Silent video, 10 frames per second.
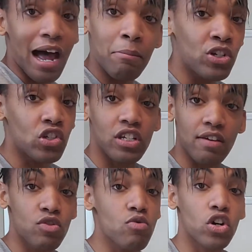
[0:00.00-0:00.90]
I'm going to just
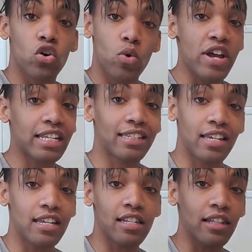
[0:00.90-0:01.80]
give you a quick
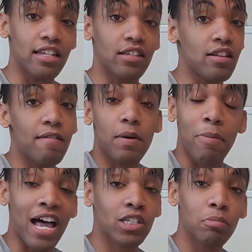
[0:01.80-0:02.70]
10 list of
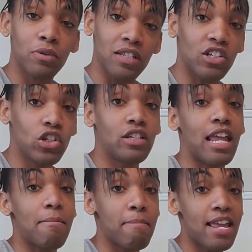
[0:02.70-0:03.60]
possible niches
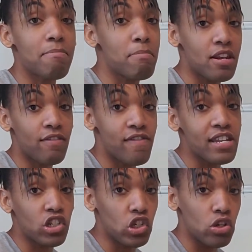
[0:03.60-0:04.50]
that may
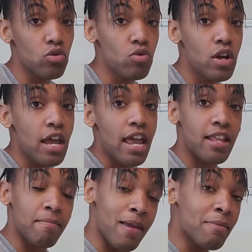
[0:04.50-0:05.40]
benefit you
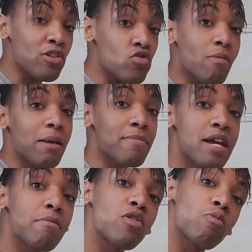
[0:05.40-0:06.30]
and maybe you might be
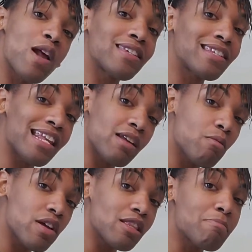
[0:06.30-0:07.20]
able to resonate
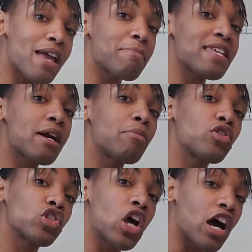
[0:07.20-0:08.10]
with, may be able
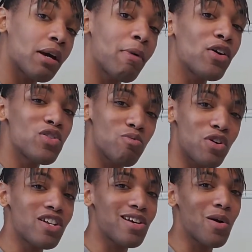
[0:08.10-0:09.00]
to talk about. You
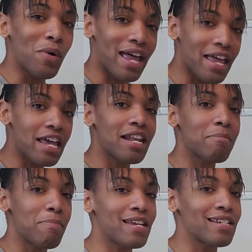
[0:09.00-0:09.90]
want to go ahead
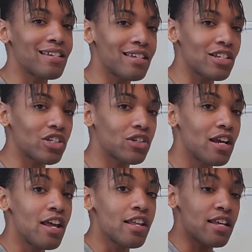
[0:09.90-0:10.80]
and pick a niche,
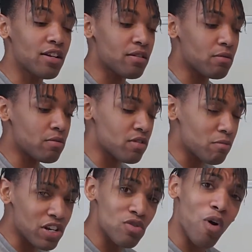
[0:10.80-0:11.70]
and
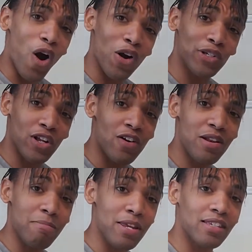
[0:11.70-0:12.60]
when you are
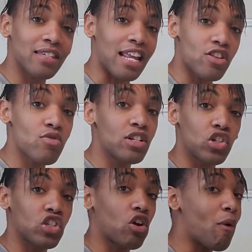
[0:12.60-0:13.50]
starting a business, that you can
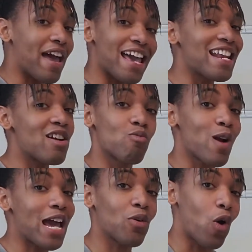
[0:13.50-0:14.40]
just go ahead and
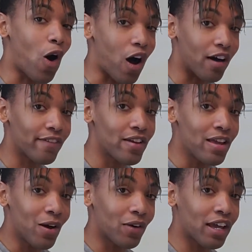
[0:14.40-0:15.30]
rattle off.
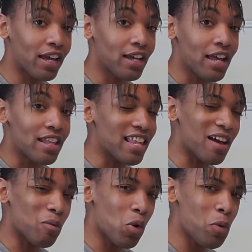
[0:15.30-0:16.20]
Okay,
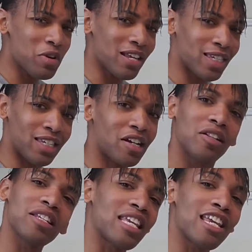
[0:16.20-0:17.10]
that won't
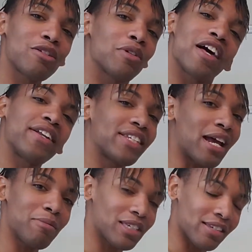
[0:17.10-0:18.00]
necessarily take you a lot of
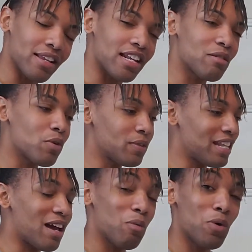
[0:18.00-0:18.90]
time to study,
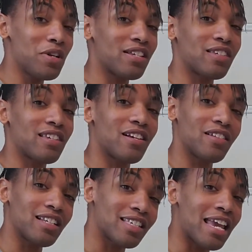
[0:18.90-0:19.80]
that won't
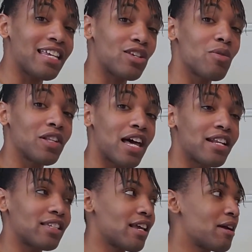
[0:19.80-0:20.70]
necessarily take you a lot
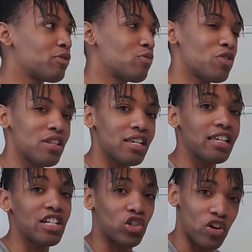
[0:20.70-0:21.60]
of time to really
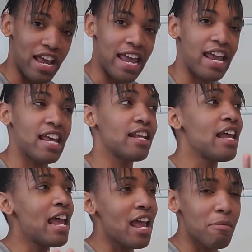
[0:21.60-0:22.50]
get your head
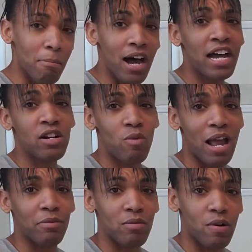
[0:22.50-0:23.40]
and mind
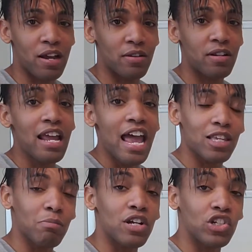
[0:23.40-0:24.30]
wrapped around
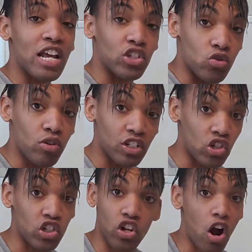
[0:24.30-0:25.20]
as much as you can
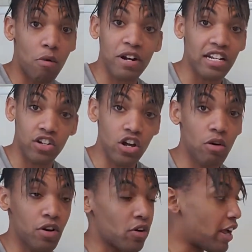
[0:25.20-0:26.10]
just already
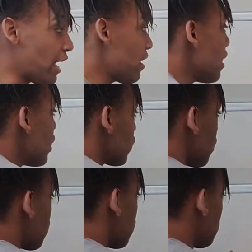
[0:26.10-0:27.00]
know it, okay?
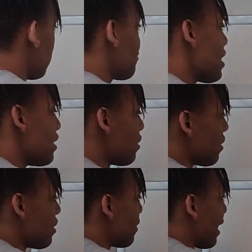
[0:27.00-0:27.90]
So
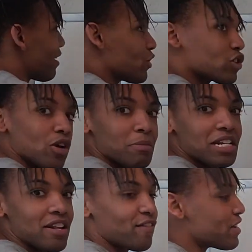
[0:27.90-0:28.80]
there are so many
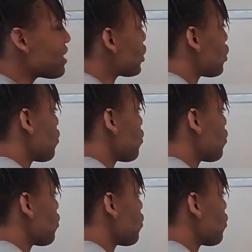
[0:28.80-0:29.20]
different niches.